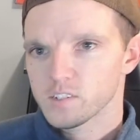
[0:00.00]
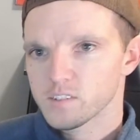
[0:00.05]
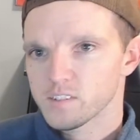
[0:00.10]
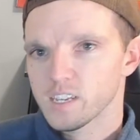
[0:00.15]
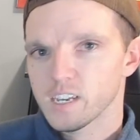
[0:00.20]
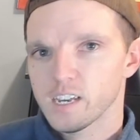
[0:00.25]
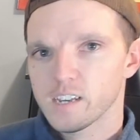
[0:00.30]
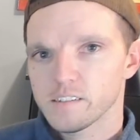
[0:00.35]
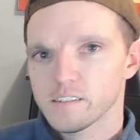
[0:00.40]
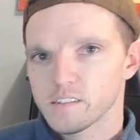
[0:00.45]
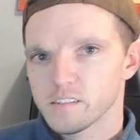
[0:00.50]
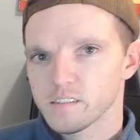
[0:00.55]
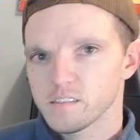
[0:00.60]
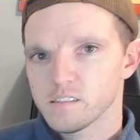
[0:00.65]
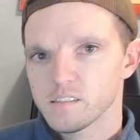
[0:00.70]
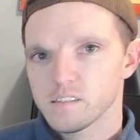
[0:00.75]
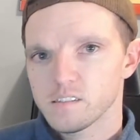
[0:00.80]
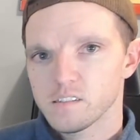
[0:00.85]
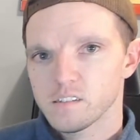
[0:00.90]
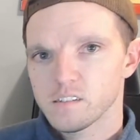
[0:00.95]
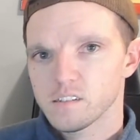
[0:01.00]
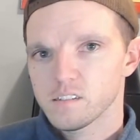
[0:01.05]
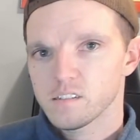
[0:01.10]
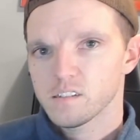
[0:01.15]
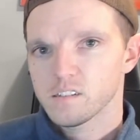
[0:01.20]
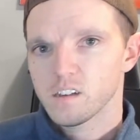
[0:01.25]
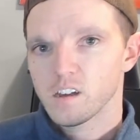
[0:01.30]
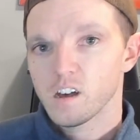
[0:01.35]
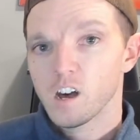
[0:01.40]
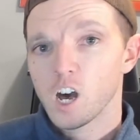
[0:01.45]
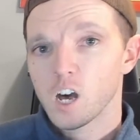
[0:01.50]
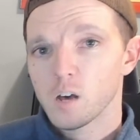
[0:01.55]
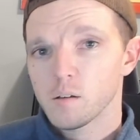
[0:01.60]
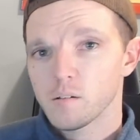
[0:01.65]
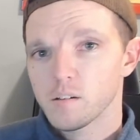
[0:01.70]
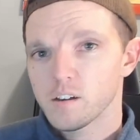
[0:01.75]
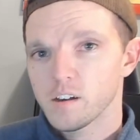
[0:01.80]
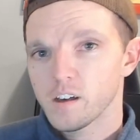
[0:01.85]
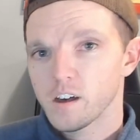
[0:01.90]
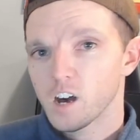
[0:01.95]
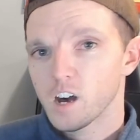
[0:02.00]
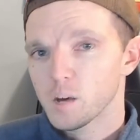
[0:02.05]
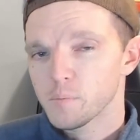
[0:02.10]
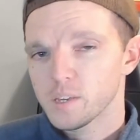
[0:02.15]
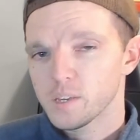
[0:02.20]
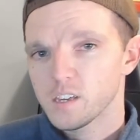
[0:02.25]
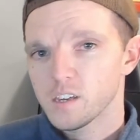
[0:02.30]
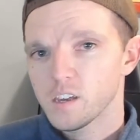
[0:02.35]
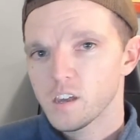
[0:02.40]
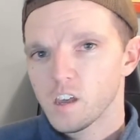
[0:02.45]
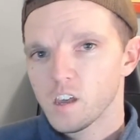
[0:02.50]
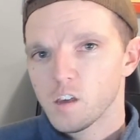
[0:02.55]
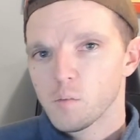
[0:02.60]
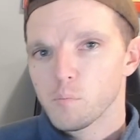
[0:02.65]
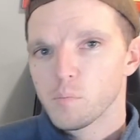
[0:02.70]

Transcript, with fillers: just like as a, a, a, ho- a hobby.